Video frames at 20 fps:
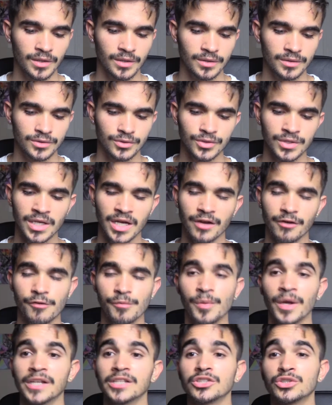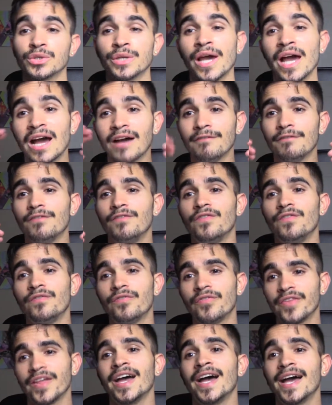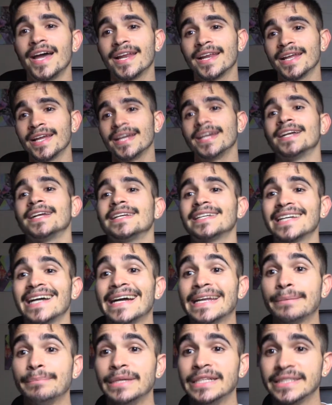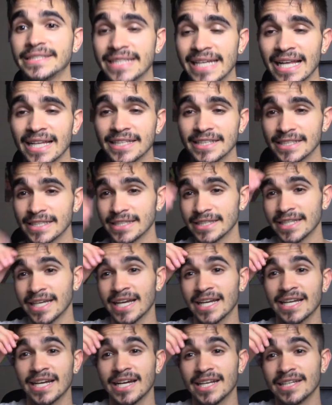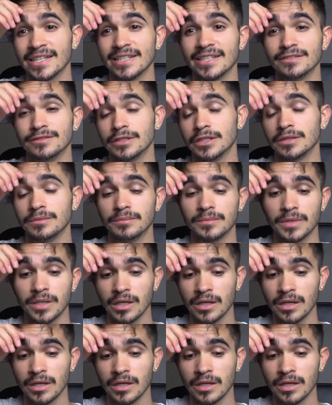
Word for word: so yeah, everybody should have that kind of mentality, and that kind of, um,